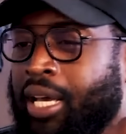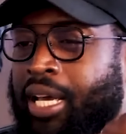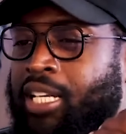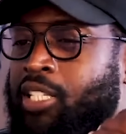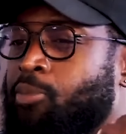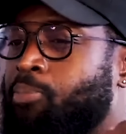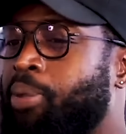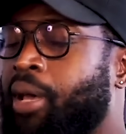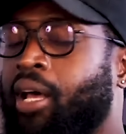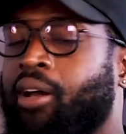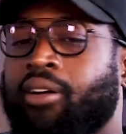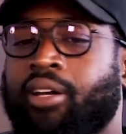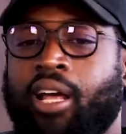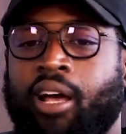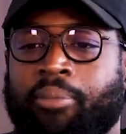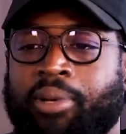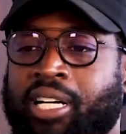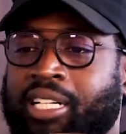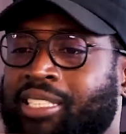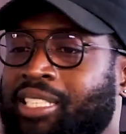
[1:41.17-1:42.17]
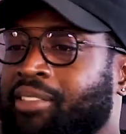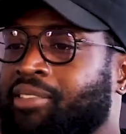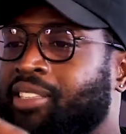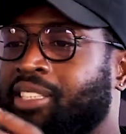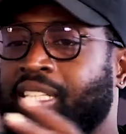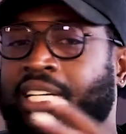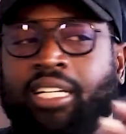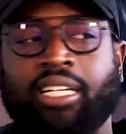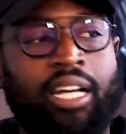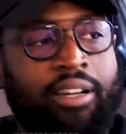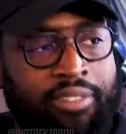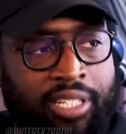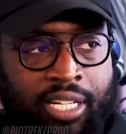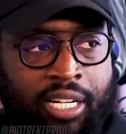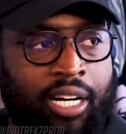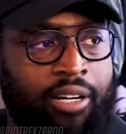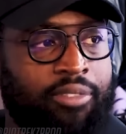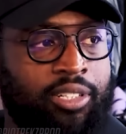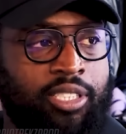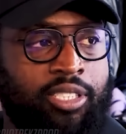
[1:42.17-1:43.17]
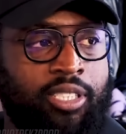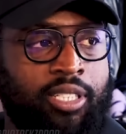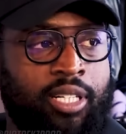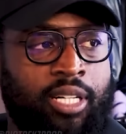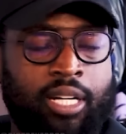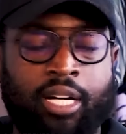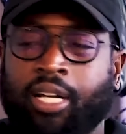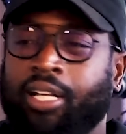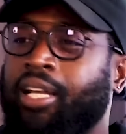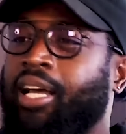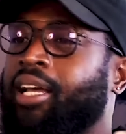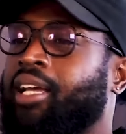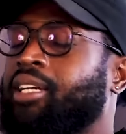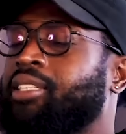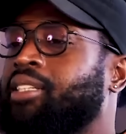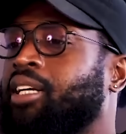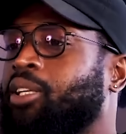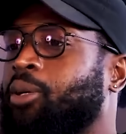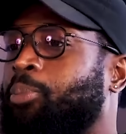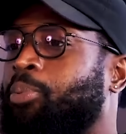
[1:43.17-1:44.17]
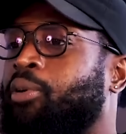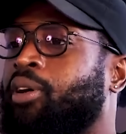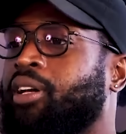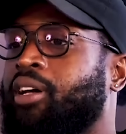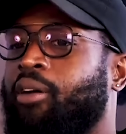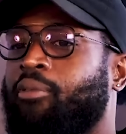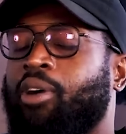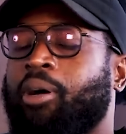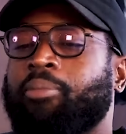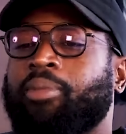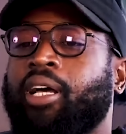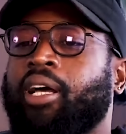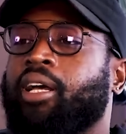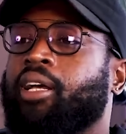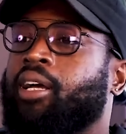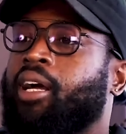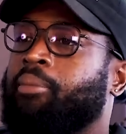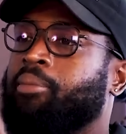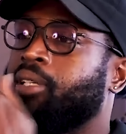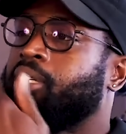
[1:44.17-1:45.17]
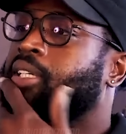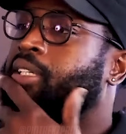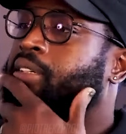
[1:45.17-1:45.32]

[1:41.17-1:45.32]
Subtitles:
it's better now because he's seen every coverage. Like, it's at the point now where I'm